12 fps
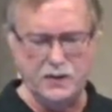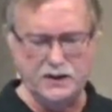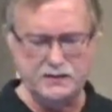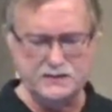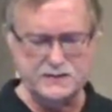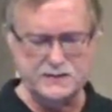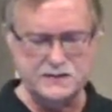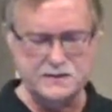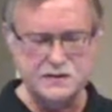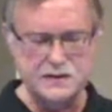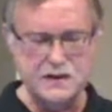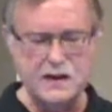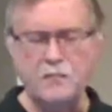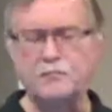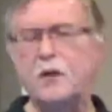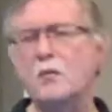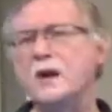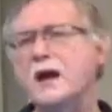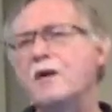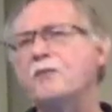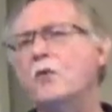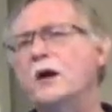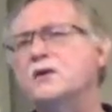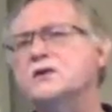weaknesses, but we
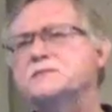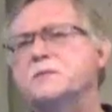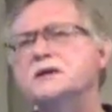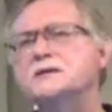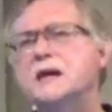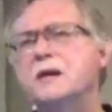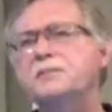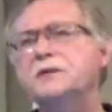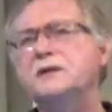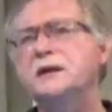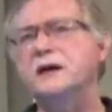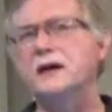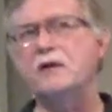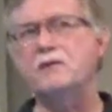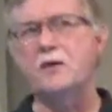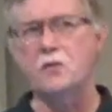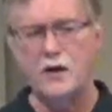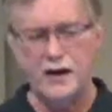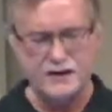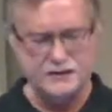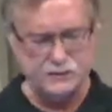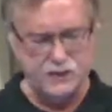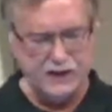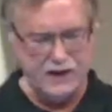have one who's been tempted in every way as
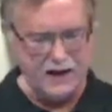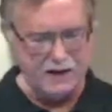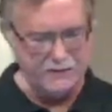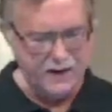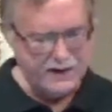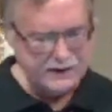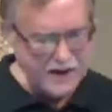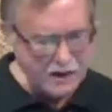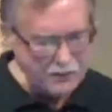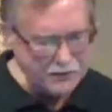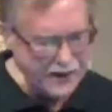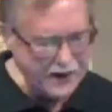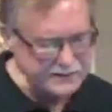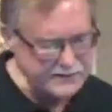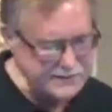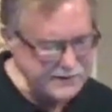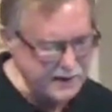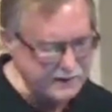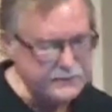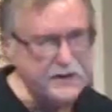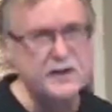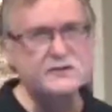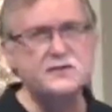we have, yet without sin.